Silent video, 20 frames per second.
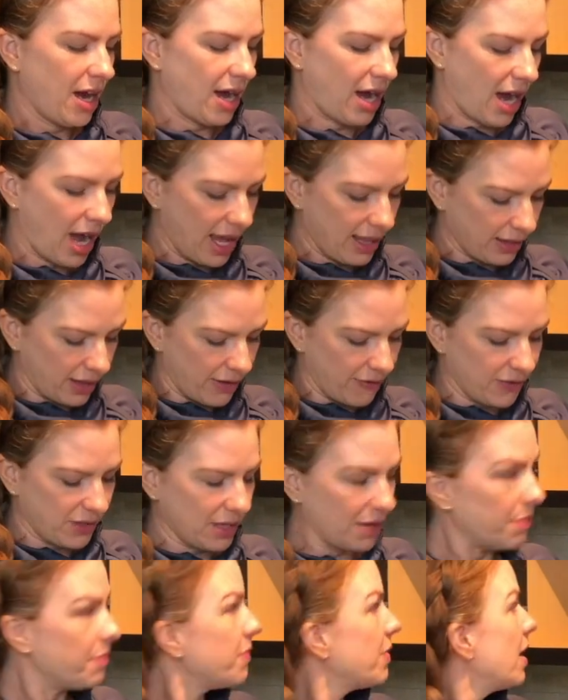I love
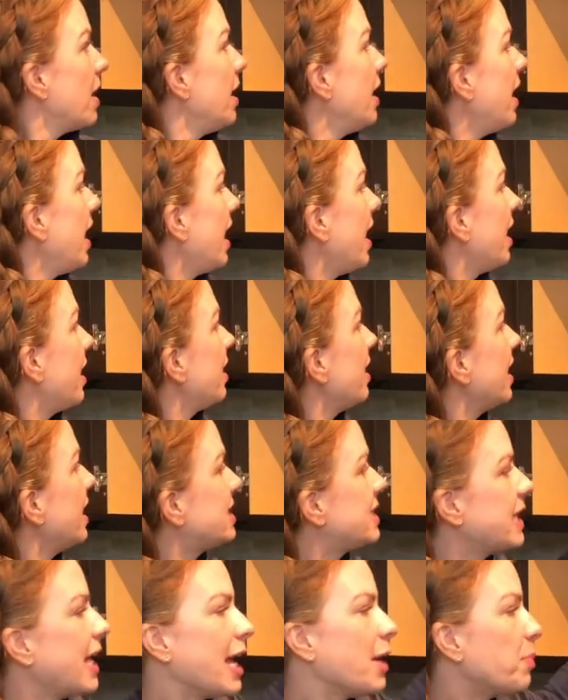them, and
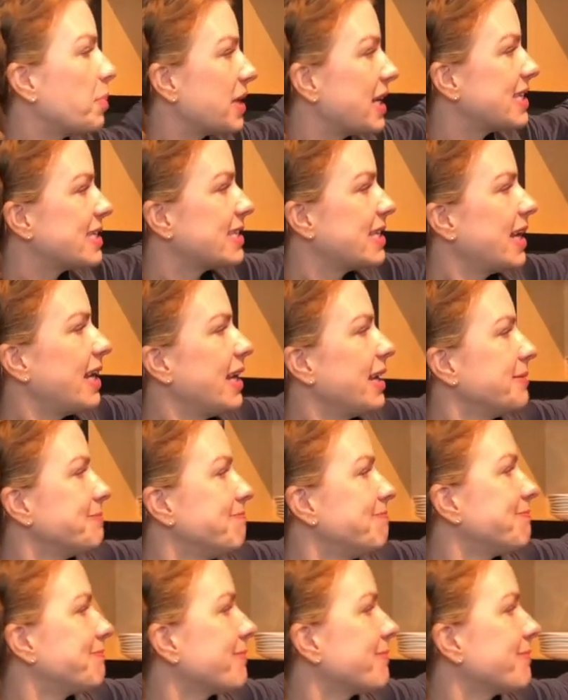it's an 8-place setting.